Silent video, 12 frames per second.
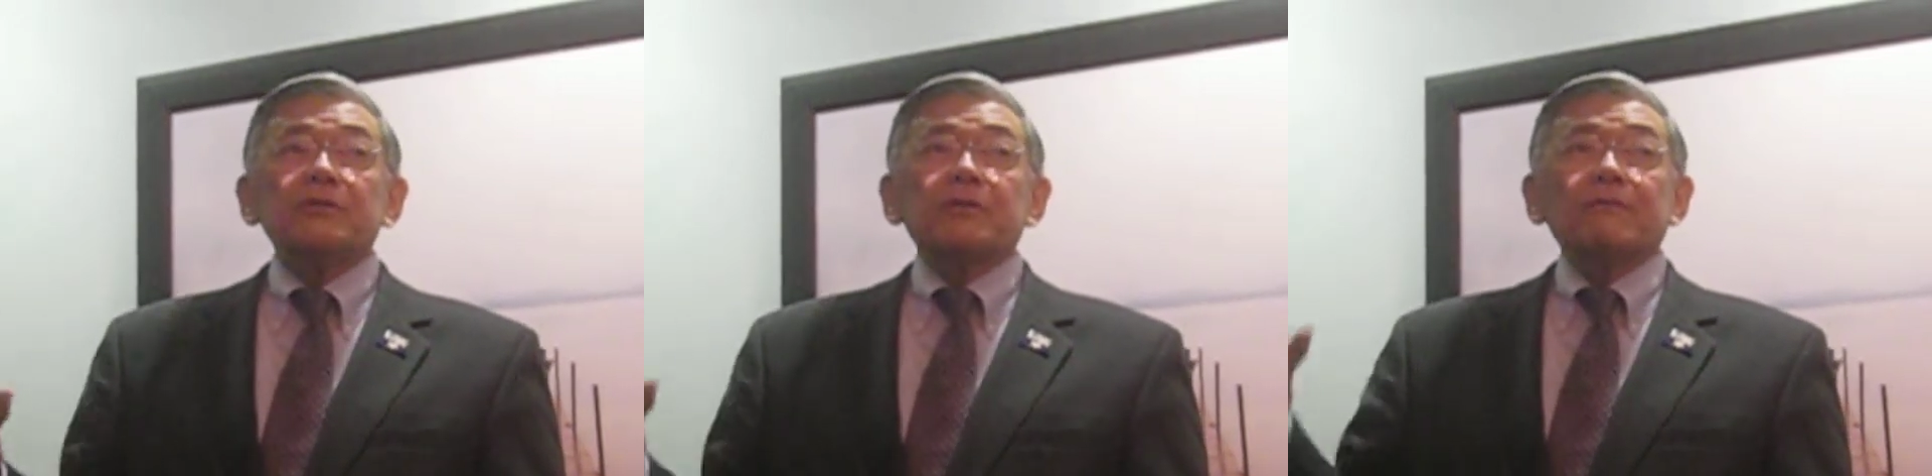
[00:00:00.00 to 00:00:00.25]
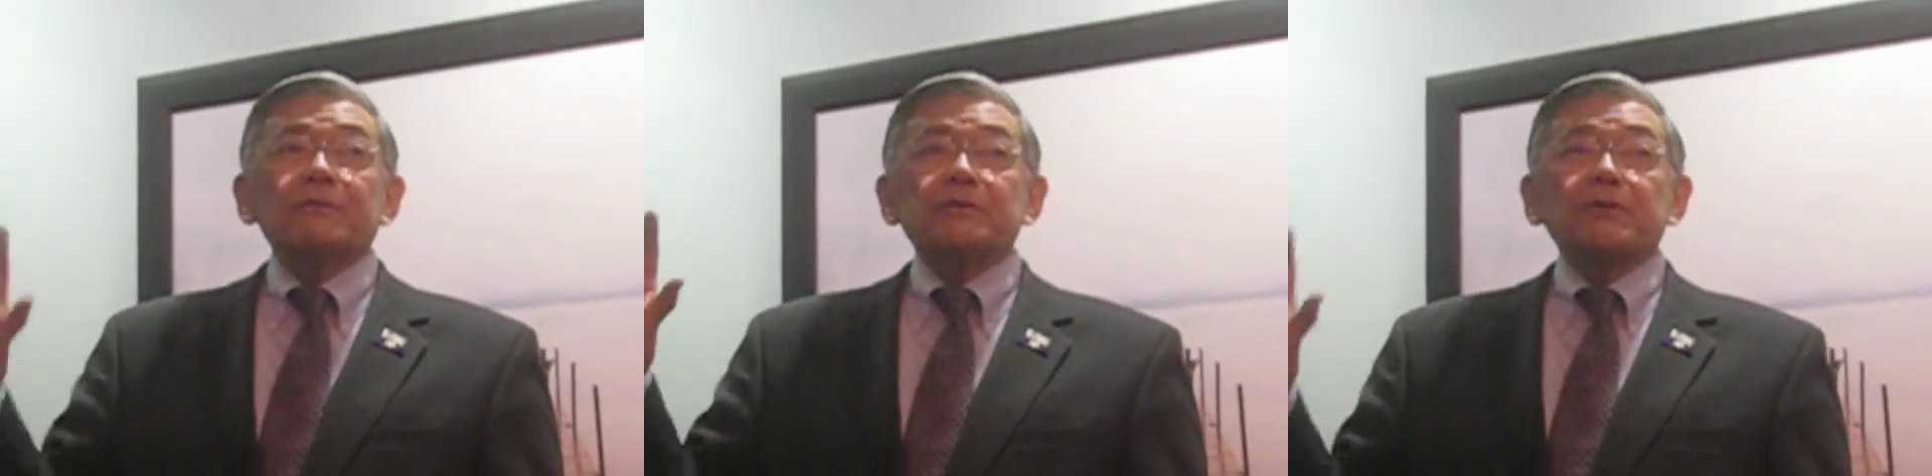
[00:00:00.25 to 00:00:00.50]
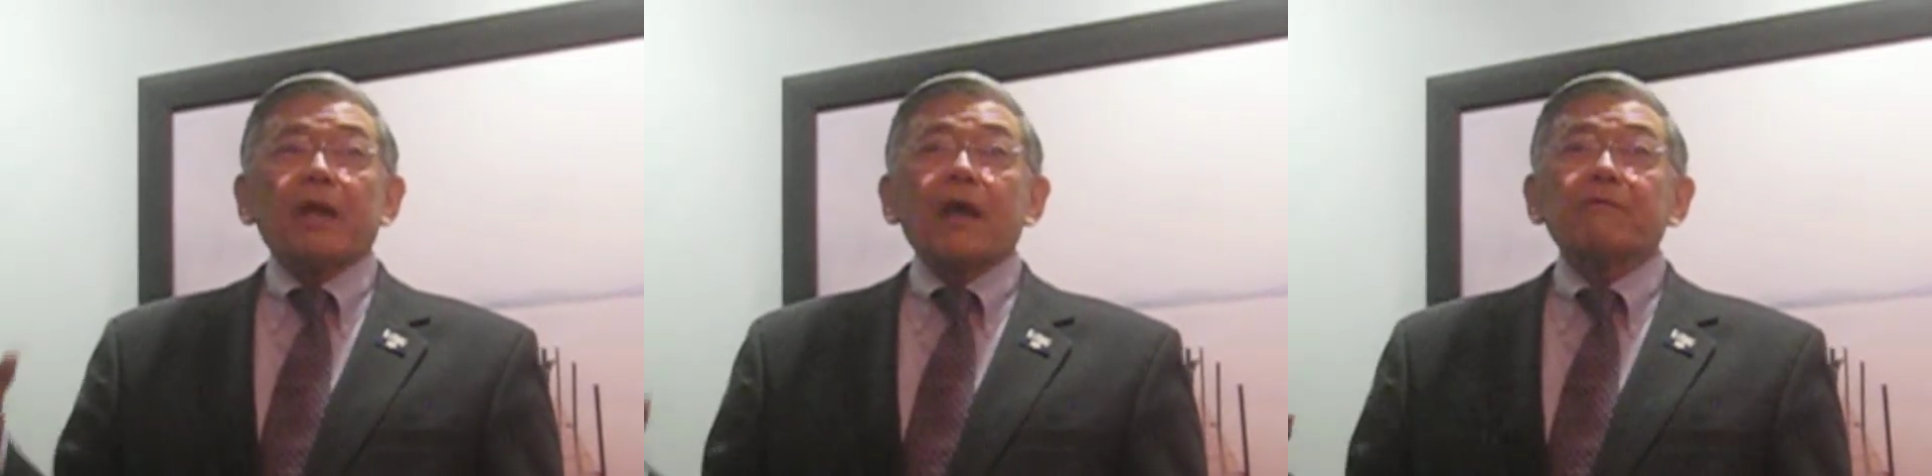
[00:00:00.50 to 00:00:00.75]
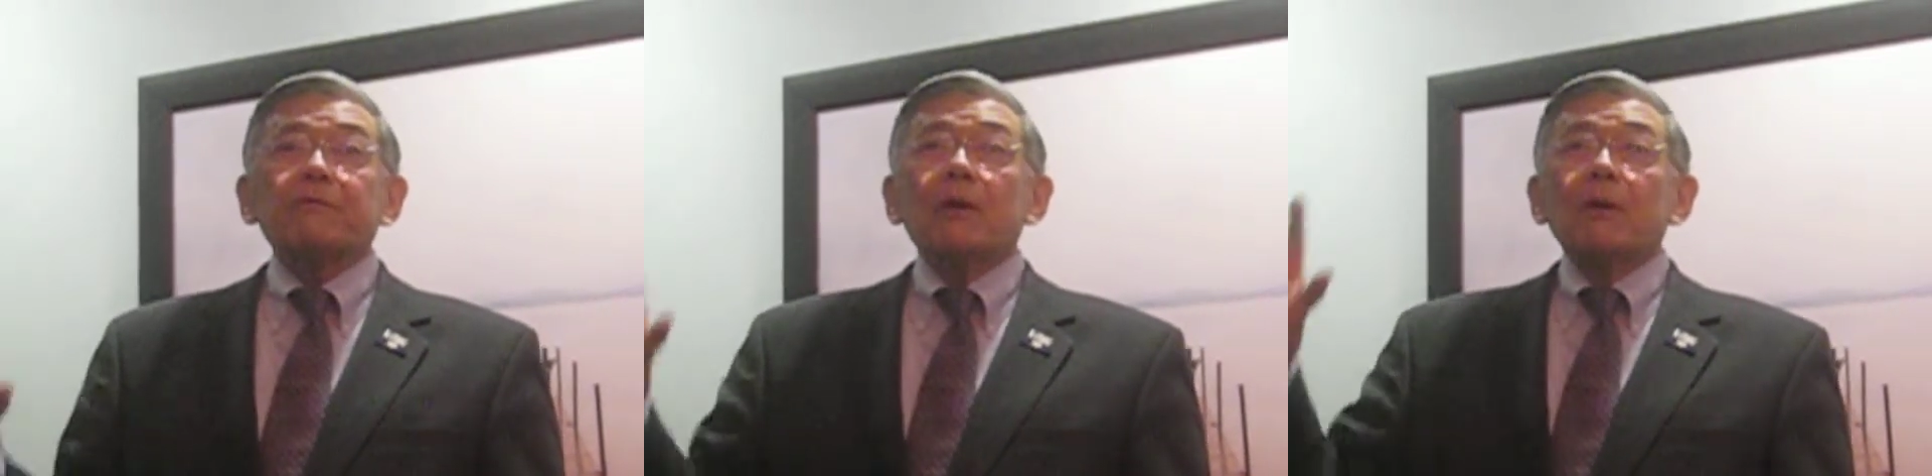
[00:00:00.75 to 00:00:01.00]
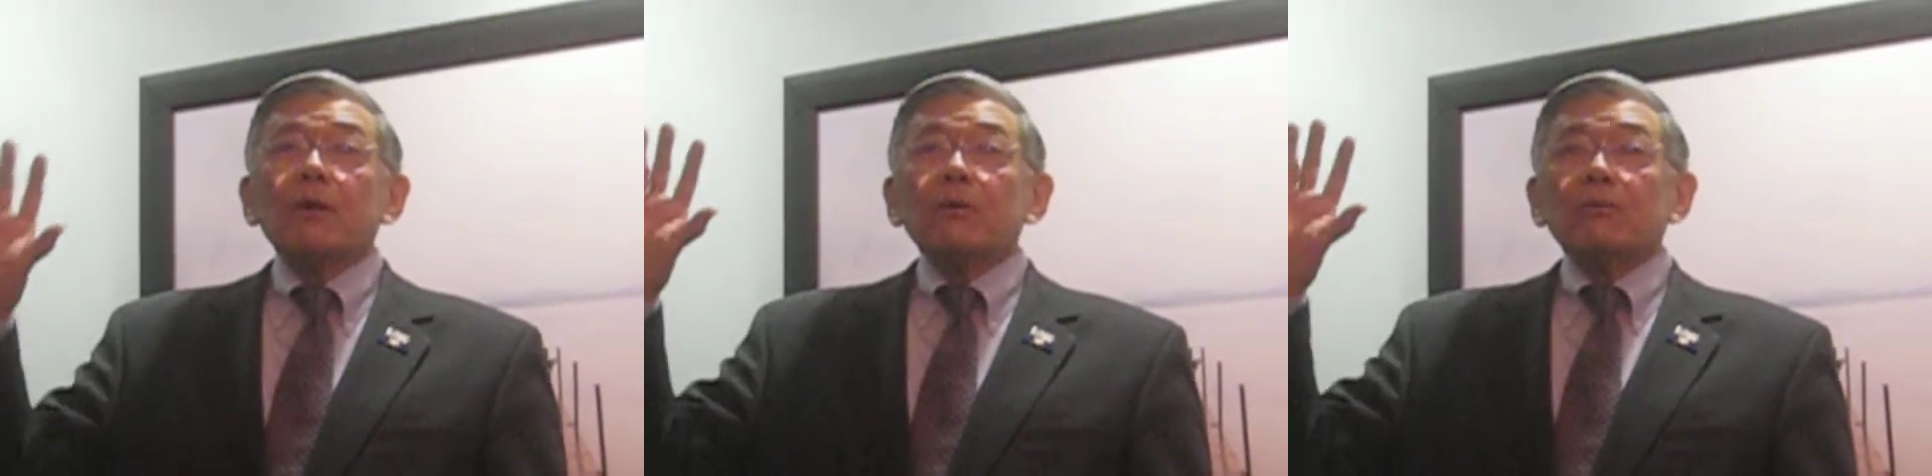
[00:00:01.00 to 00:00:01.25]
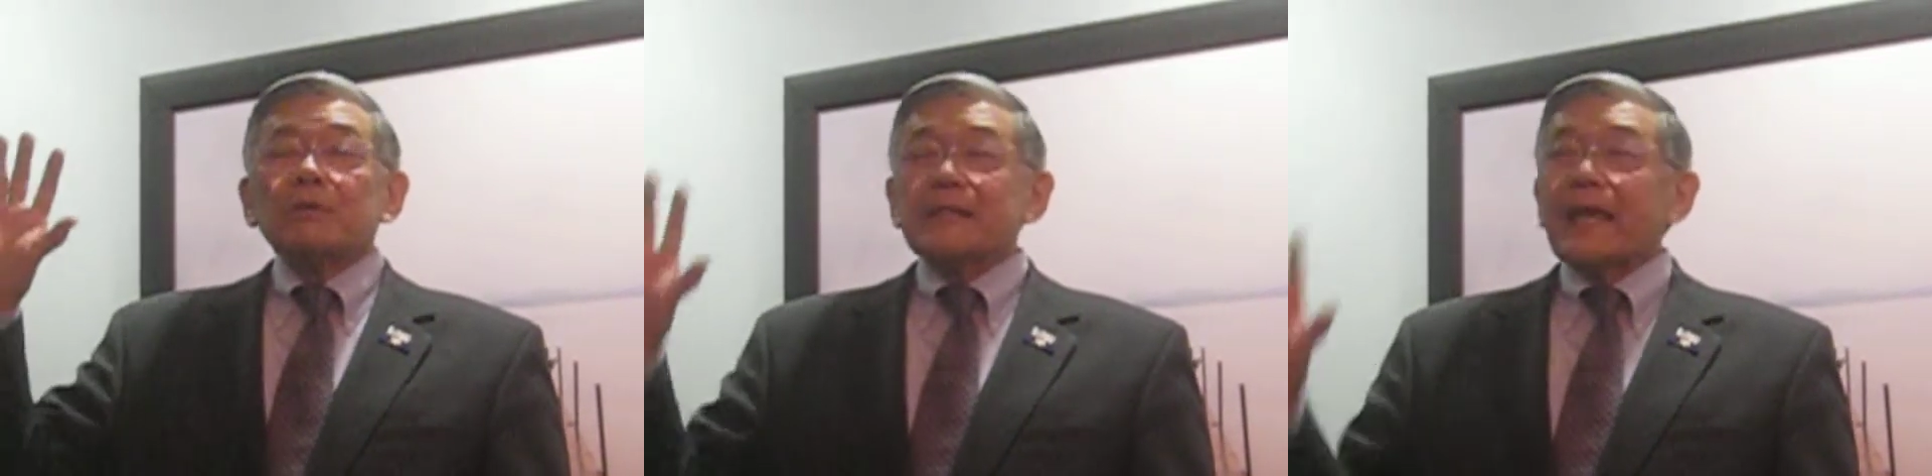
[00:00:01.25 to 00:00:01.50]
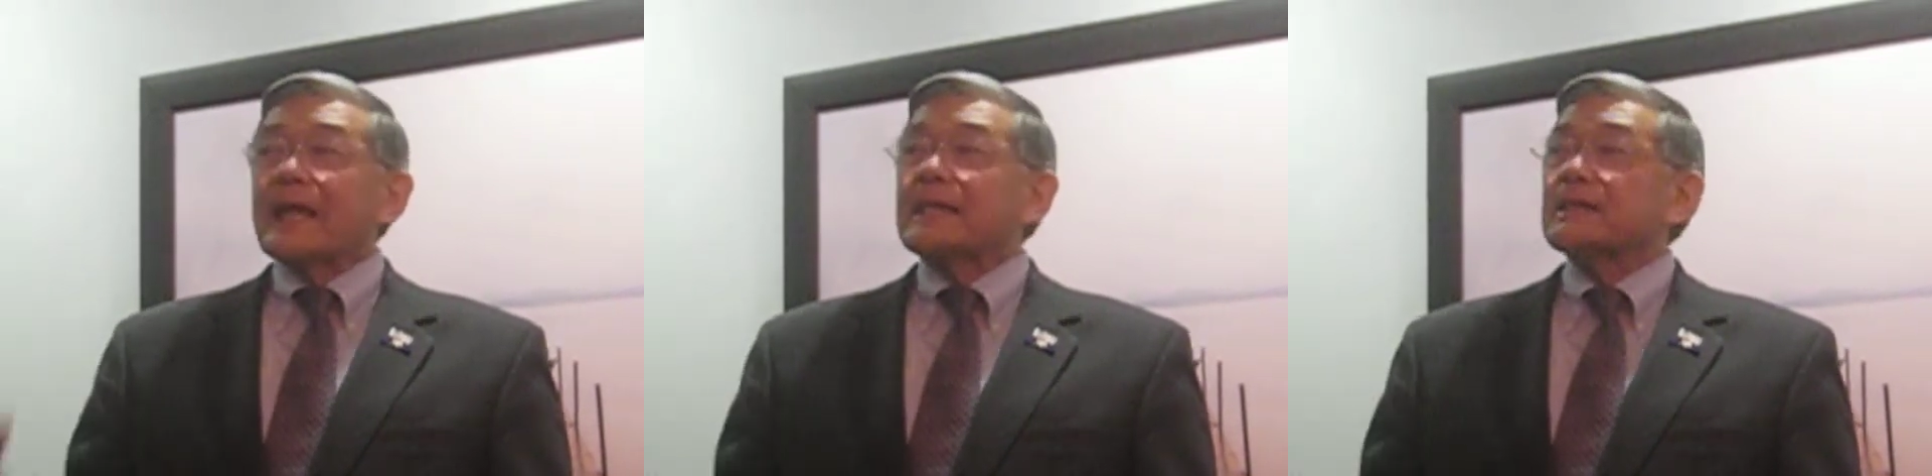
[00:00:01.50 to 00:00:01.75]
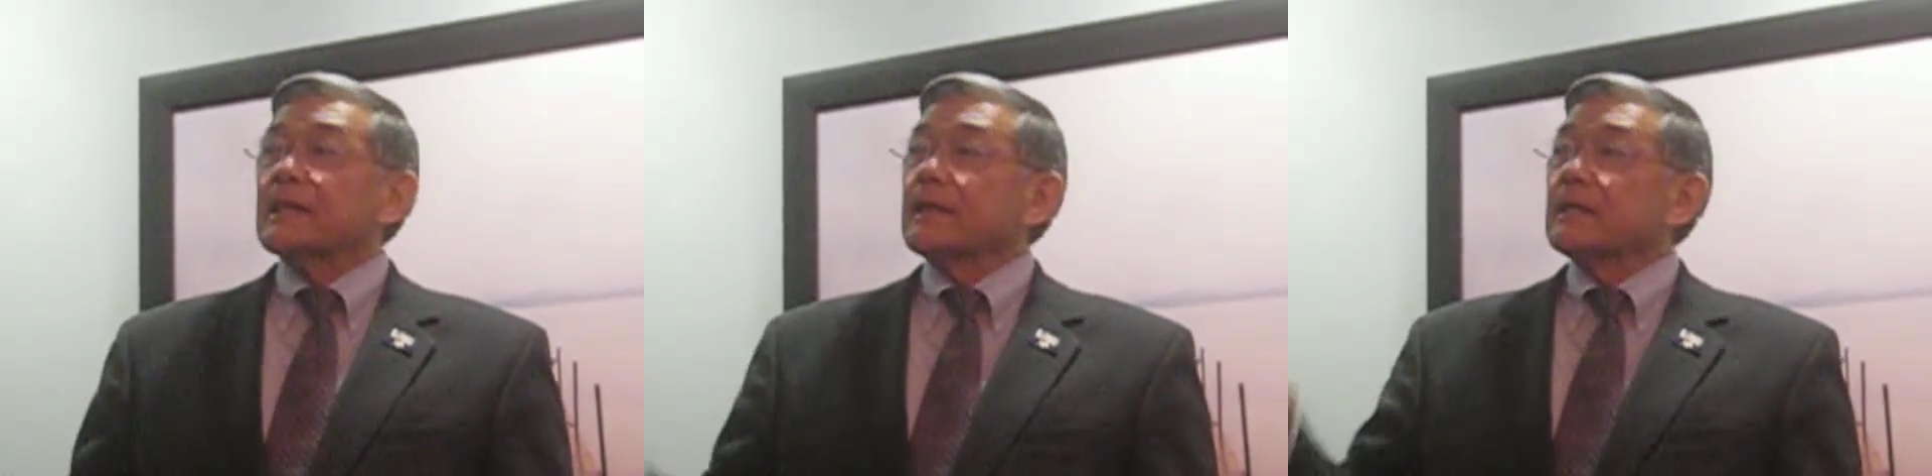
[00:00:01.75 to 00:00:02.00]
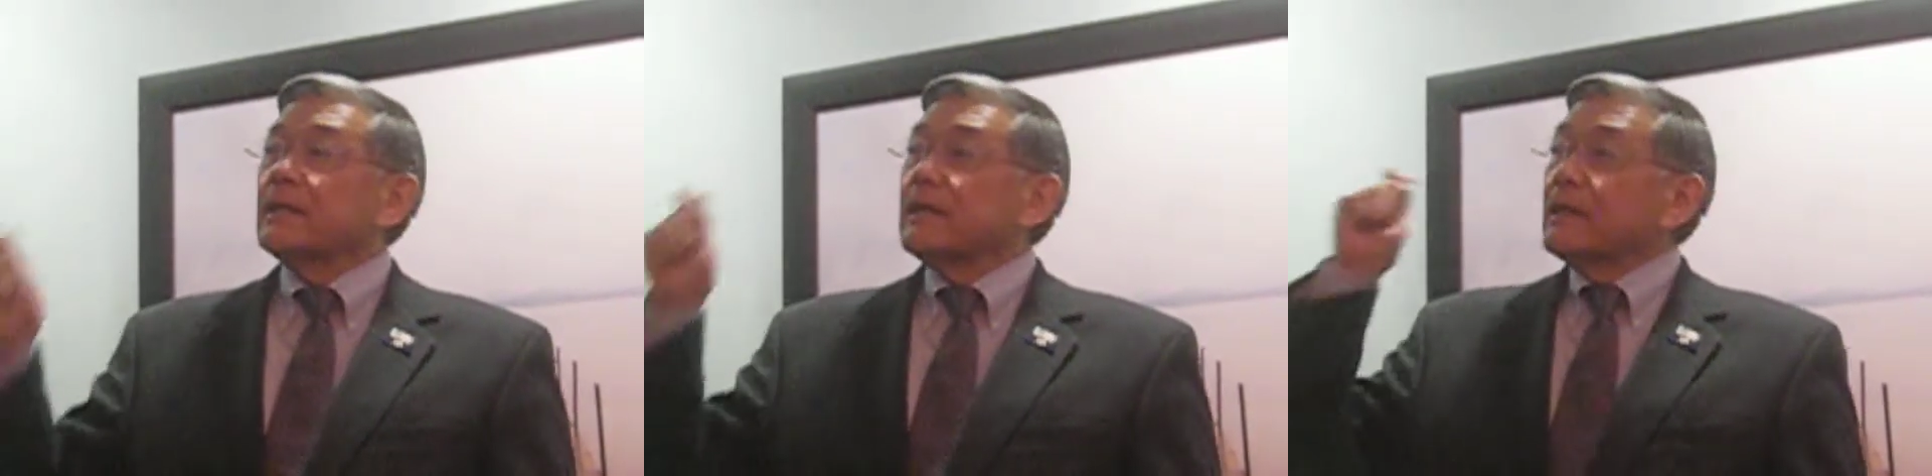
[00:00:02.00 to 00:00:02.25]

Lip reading: Chief of Staff was ending,